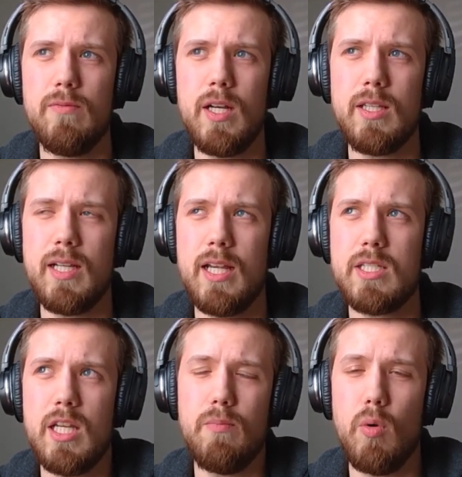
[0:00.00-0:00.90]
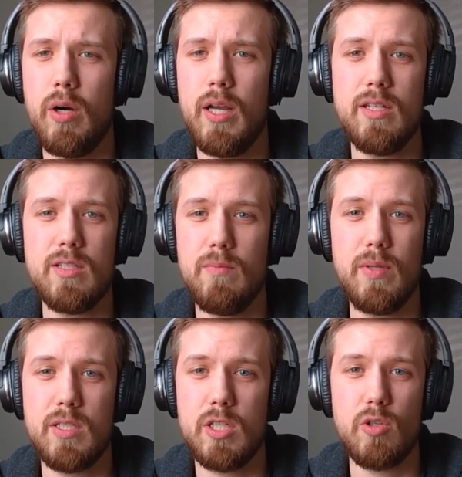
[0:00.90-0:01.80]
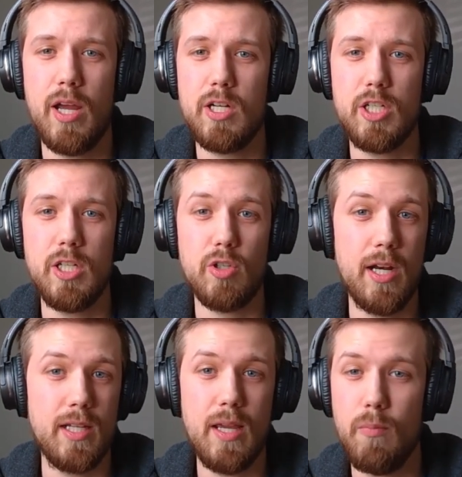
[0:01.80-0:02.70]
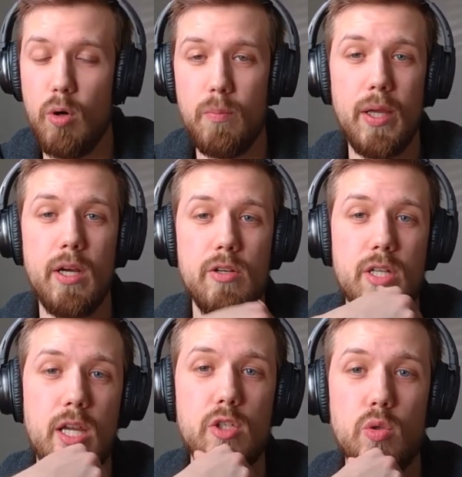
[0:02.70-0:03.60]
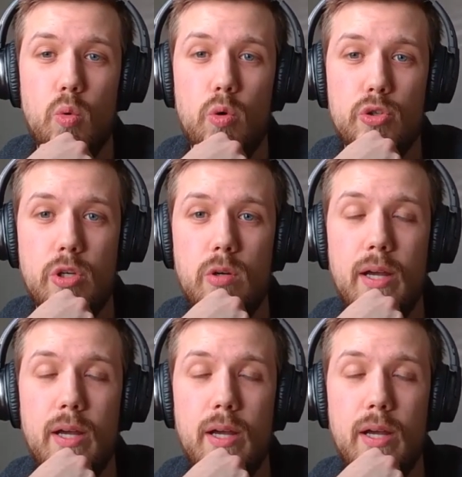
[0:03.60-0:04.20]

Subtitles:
I think I see it more as a business strategy to try to get more players into Warzone.